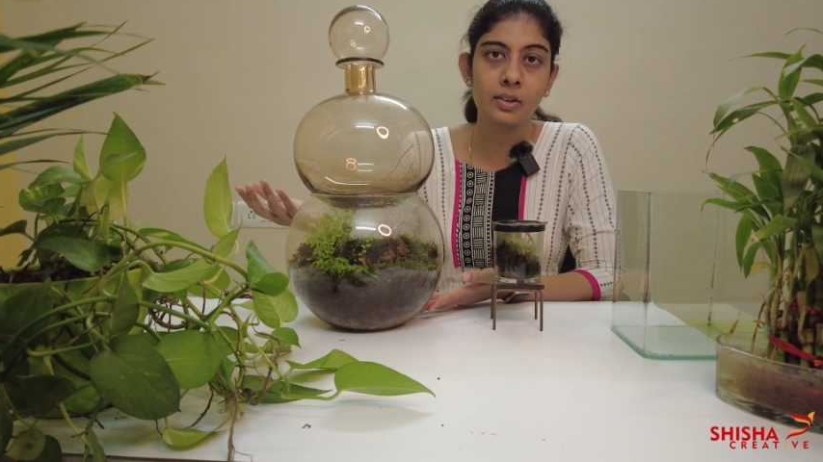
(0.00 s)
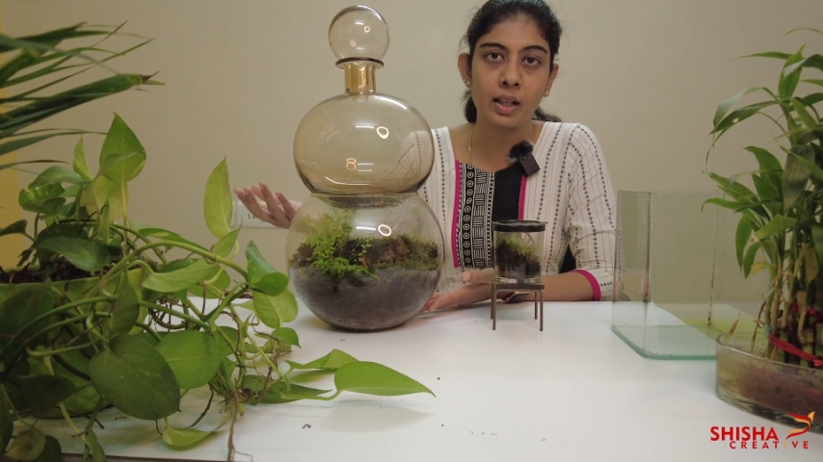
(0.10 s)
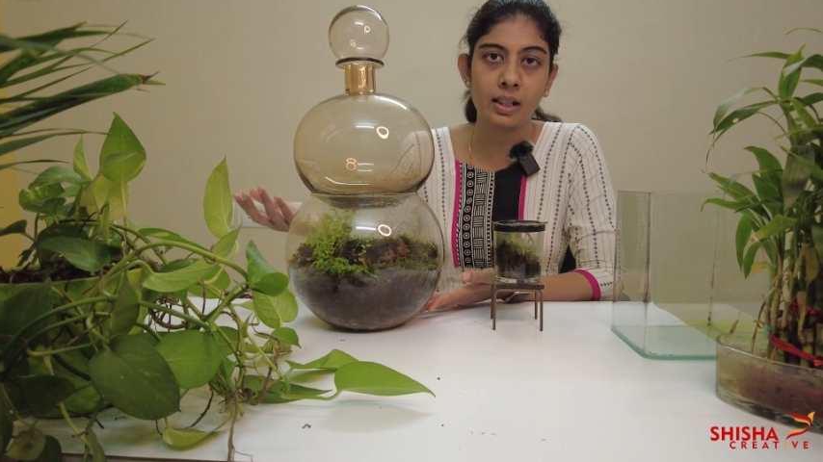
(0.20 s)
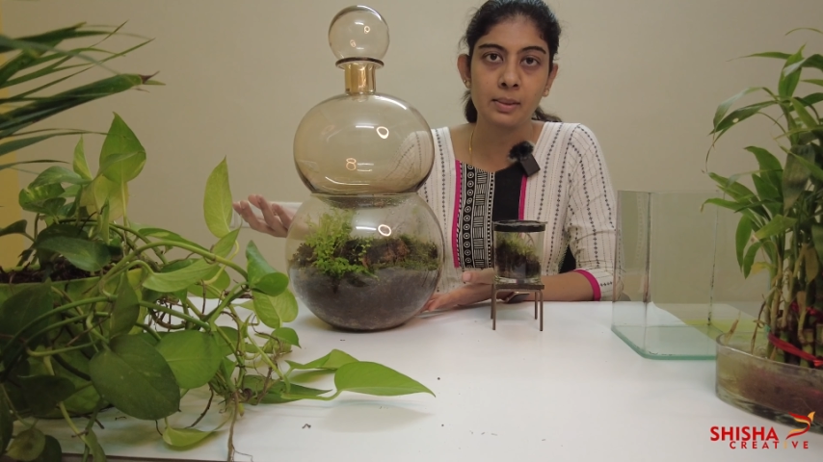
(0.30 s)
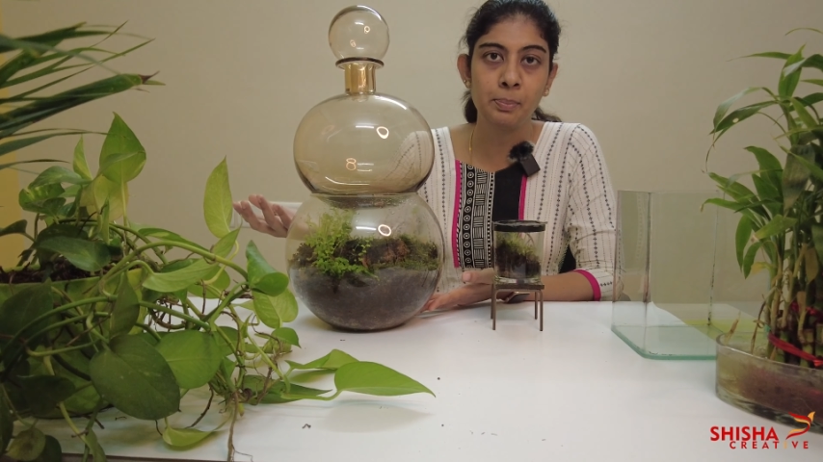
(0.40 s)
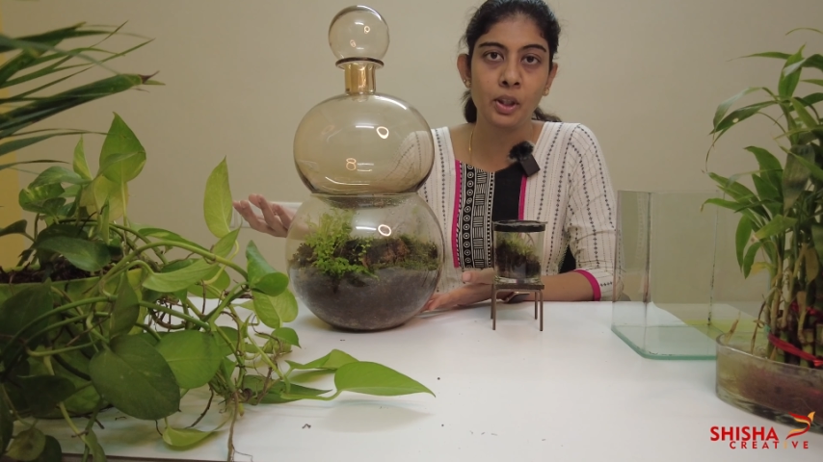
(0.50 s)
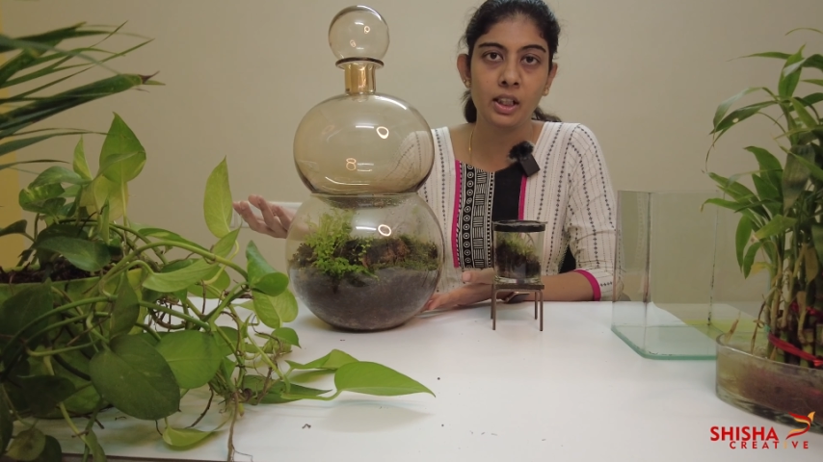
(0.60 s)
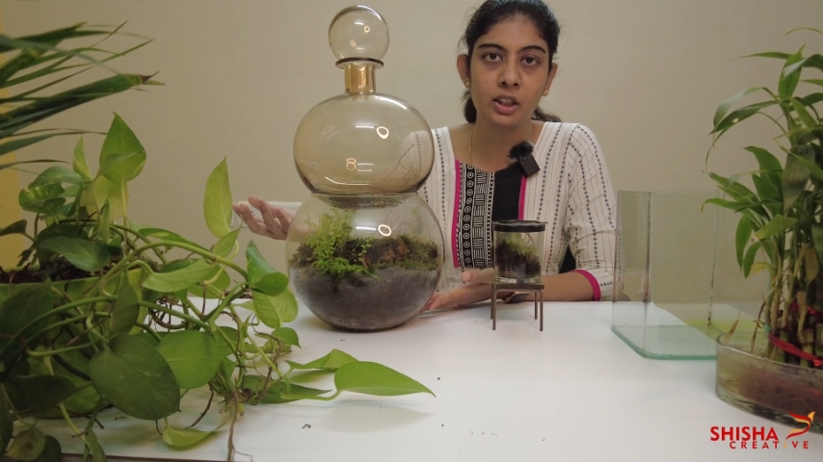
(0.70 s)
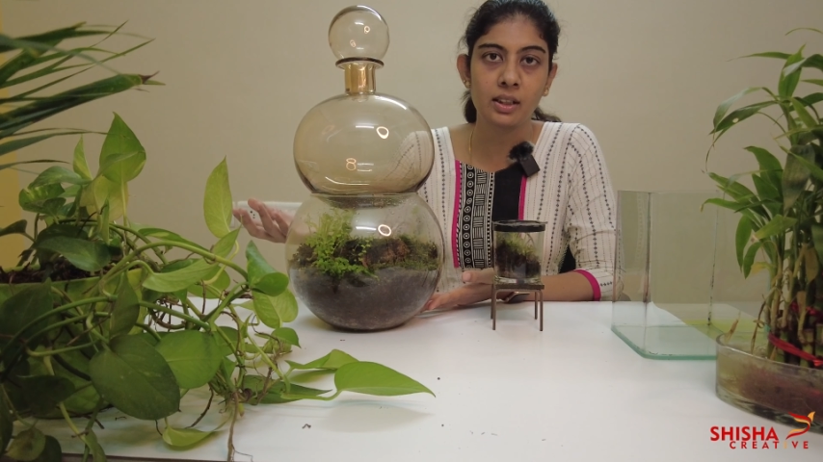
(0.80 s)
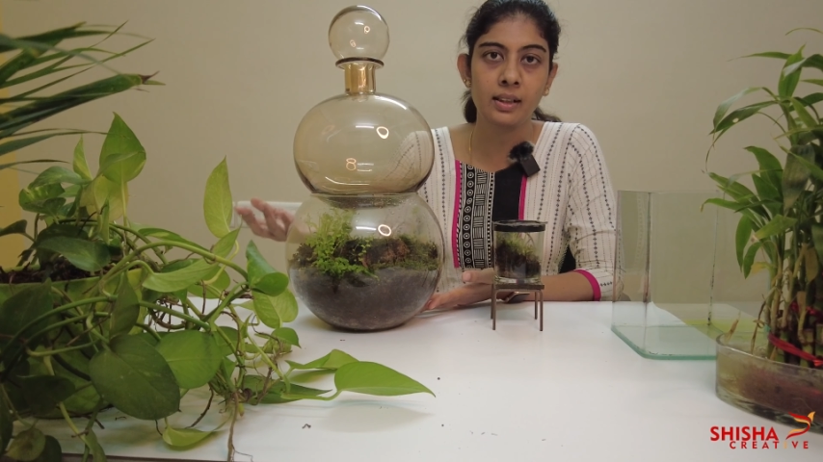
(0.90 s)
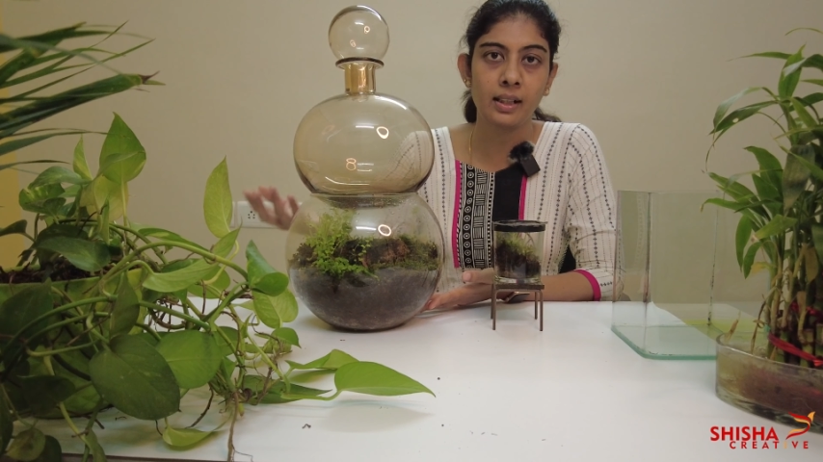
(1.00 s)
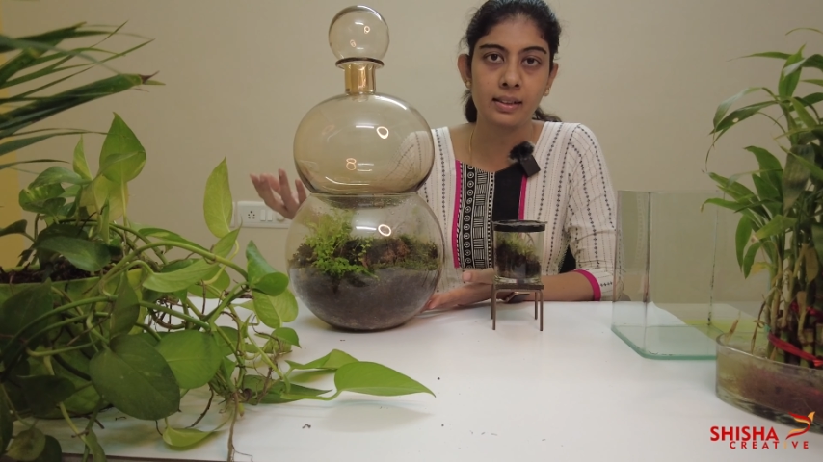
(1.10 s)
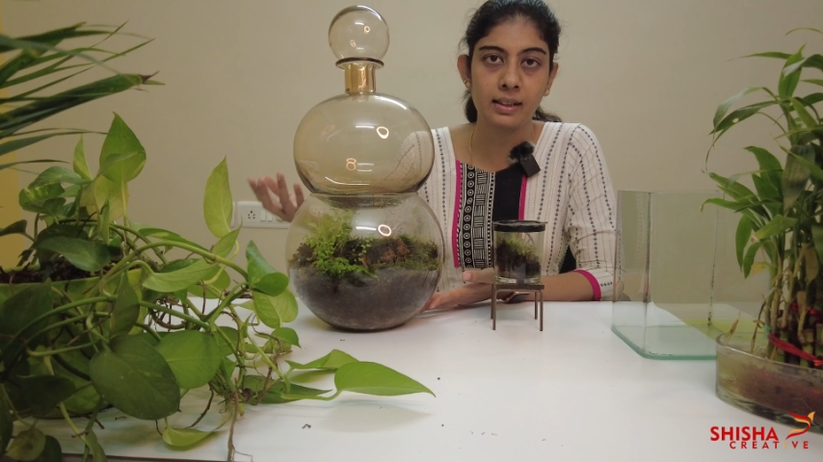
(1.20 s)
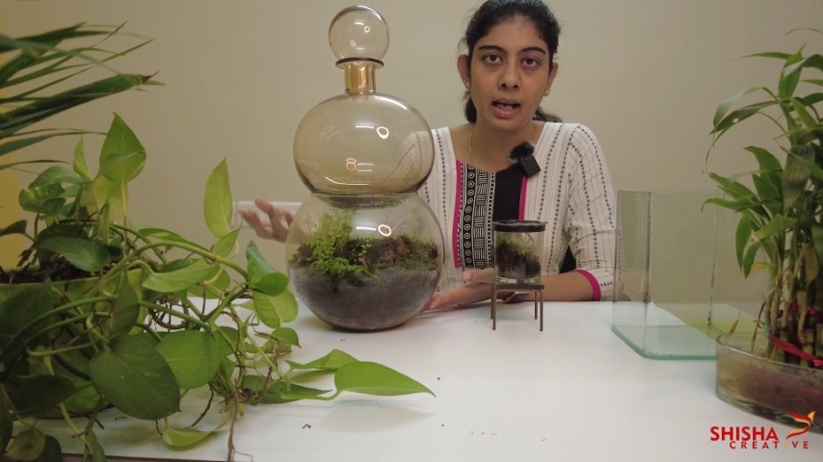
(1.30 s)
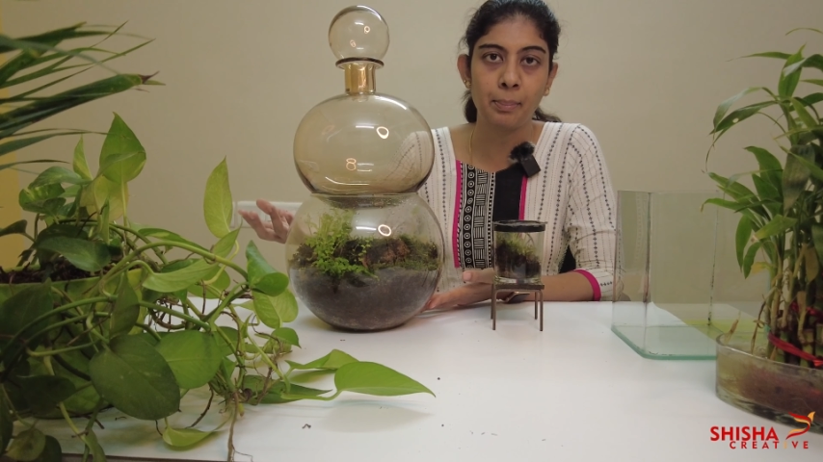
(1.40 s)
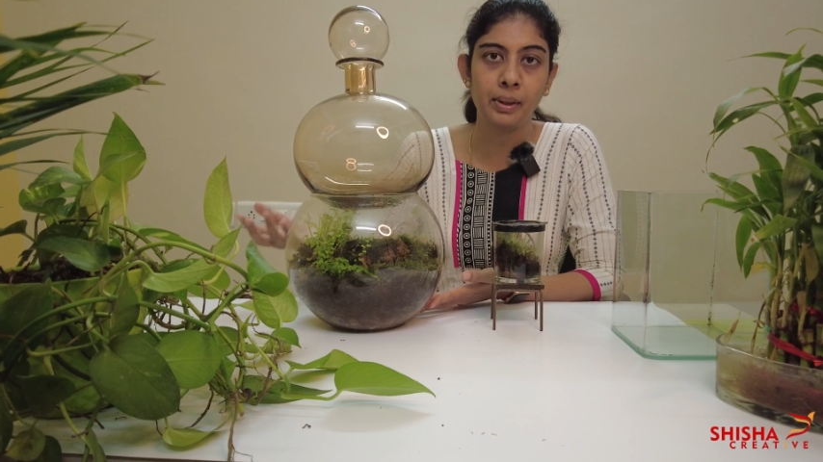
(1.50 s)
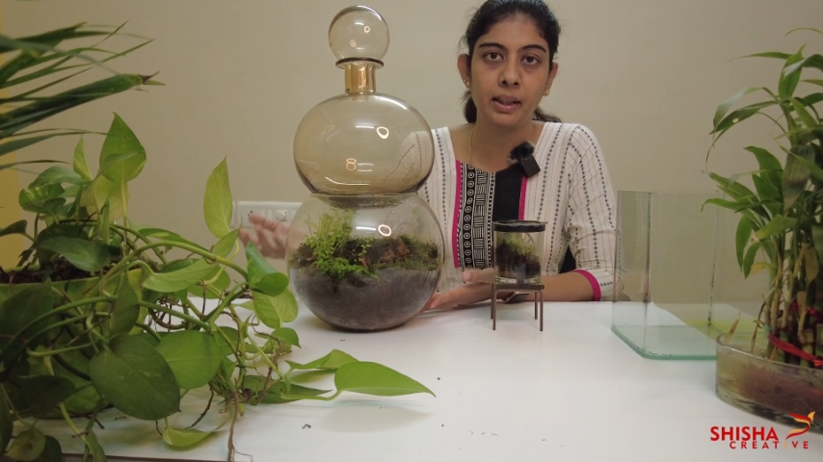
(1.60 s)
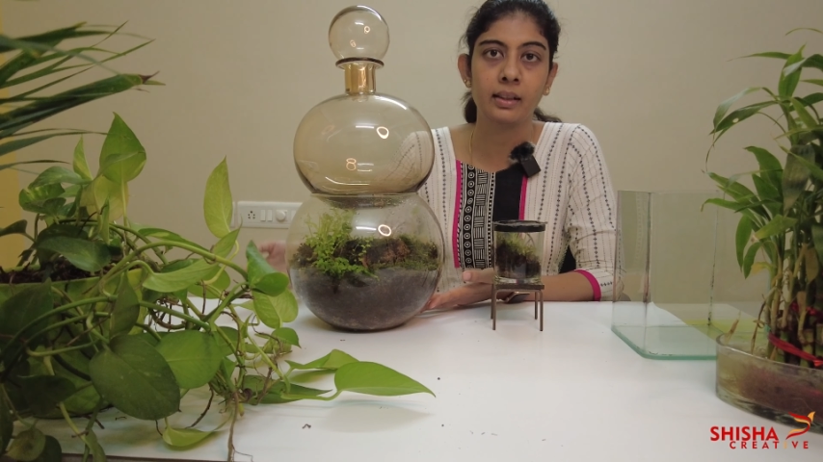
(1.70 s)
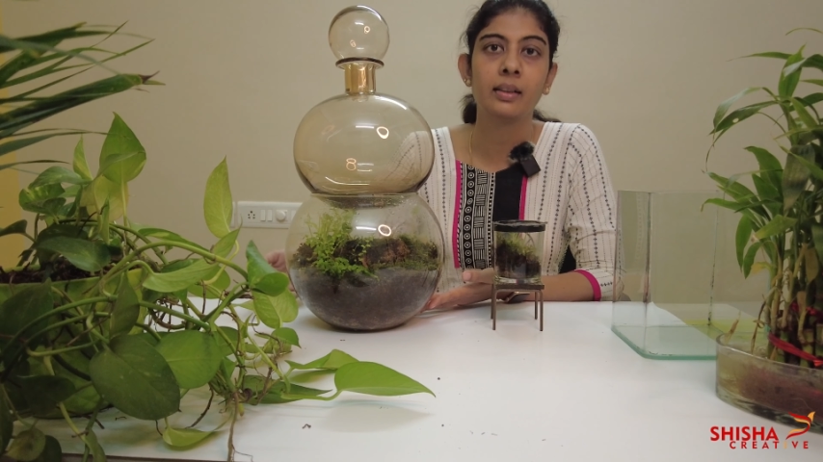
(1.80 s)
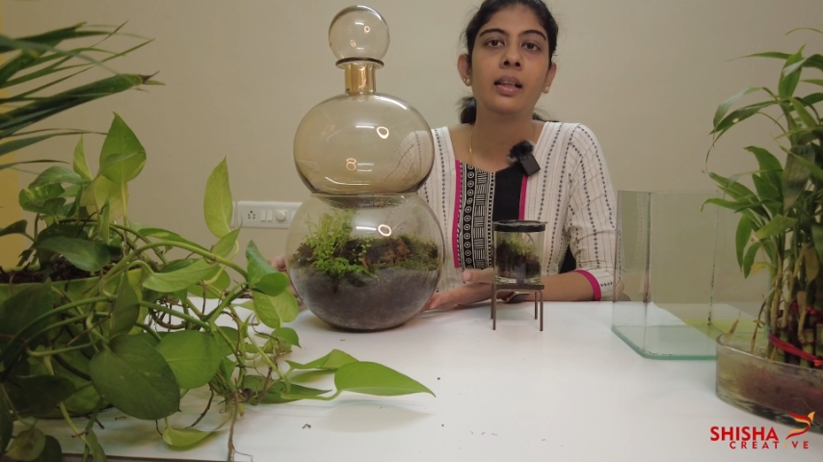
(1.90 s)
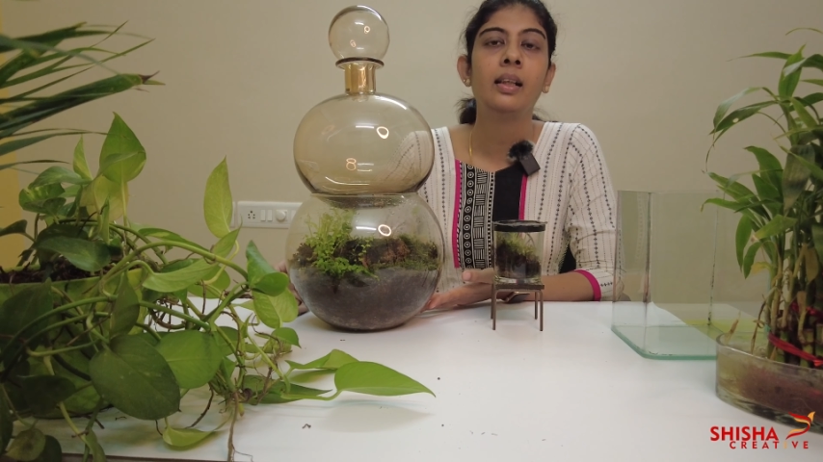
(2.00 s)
transpiration that is happening.